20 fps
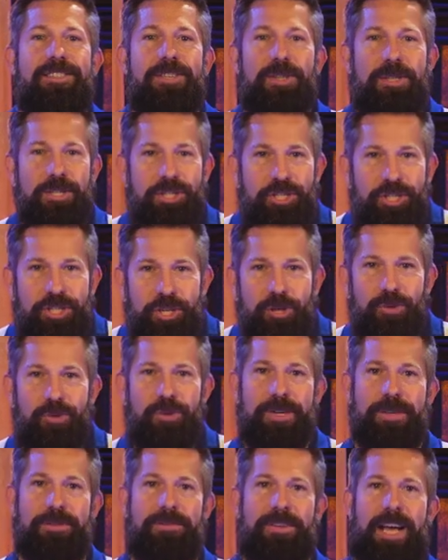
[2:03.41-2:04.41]
to the
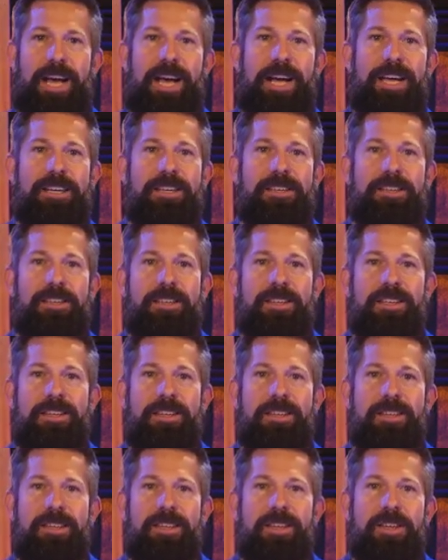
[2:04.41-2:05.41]
children of God.
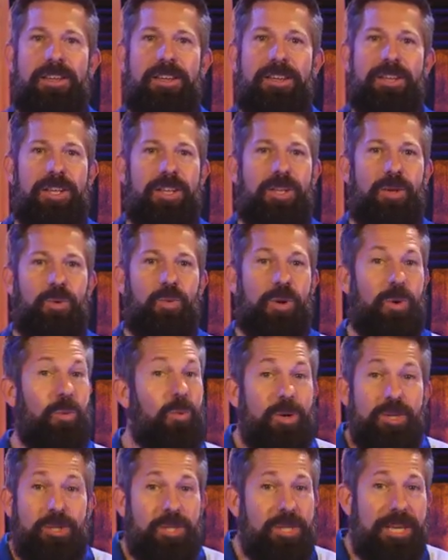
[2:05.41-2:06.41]
We
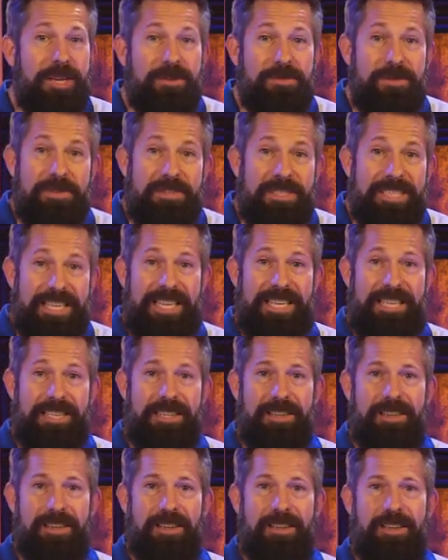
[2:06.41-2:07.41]
were slaves of
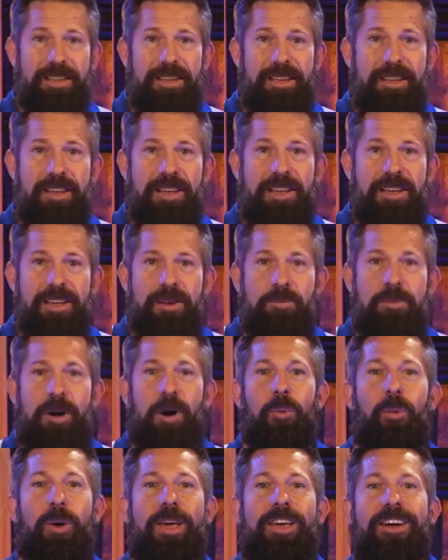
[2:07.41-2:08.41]
sin,
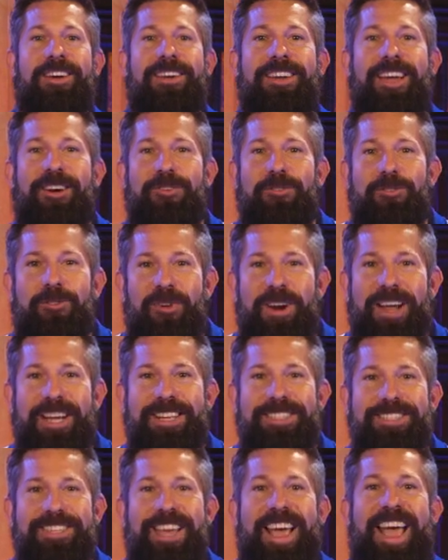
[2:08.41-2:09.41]
but we are now
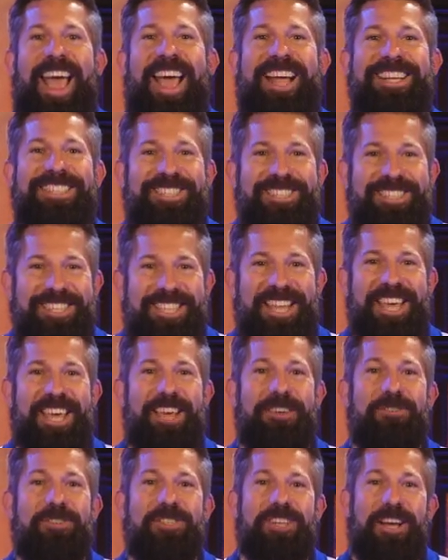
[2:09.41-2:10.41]
friends and
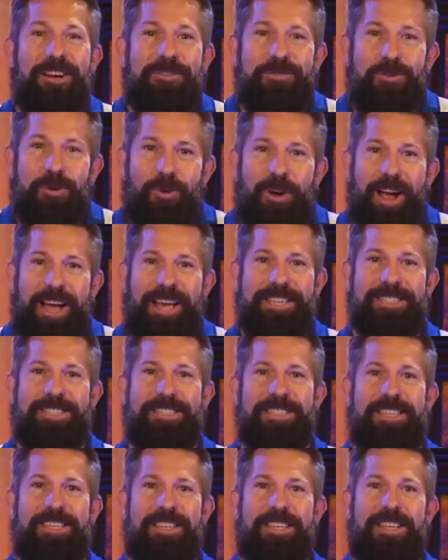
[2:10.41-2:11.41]
slaves of
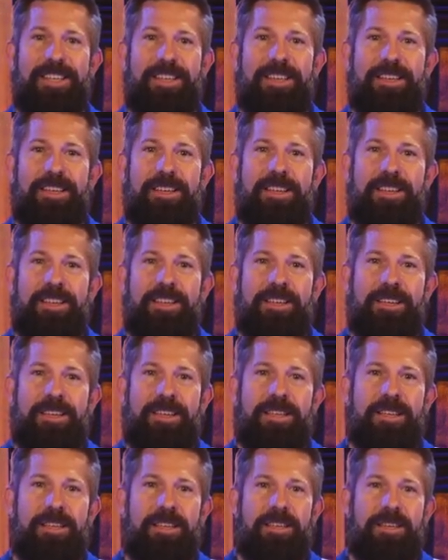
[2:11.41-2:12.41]
Christ.
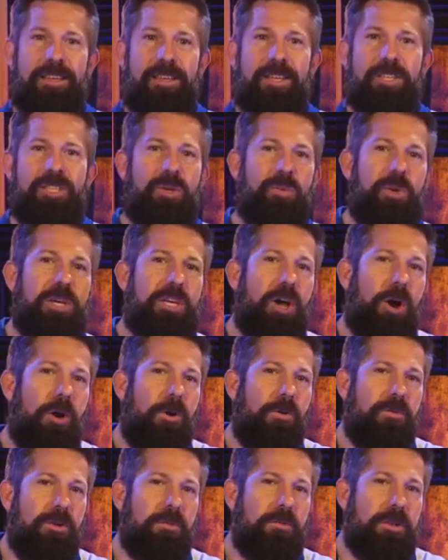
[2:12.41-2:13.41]
You see, we
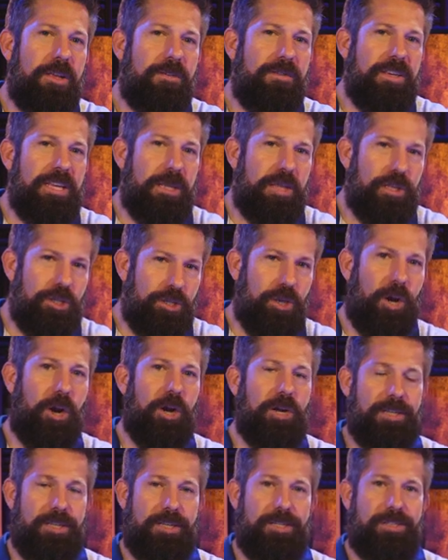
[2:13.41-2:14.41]
go from living in the
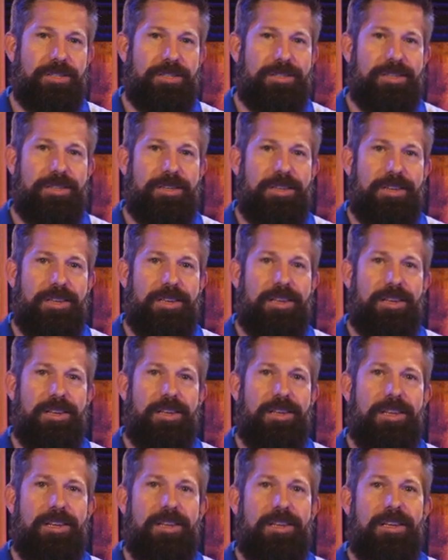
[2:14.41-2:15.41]
darkness
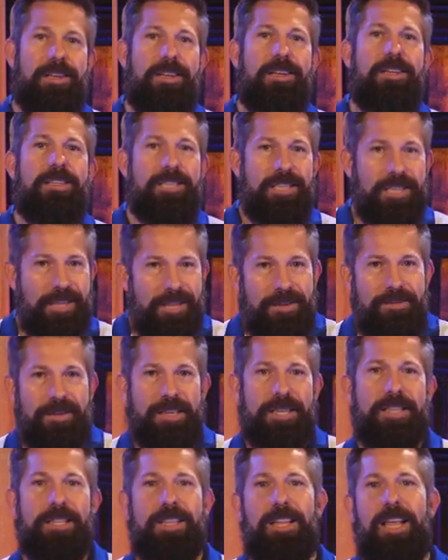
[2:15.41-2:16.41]
to
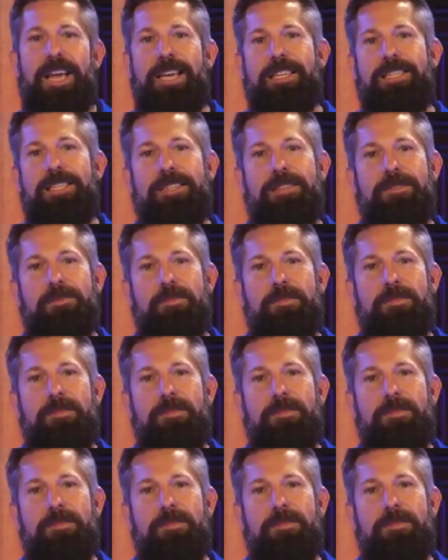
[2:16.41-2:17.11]
living in the light.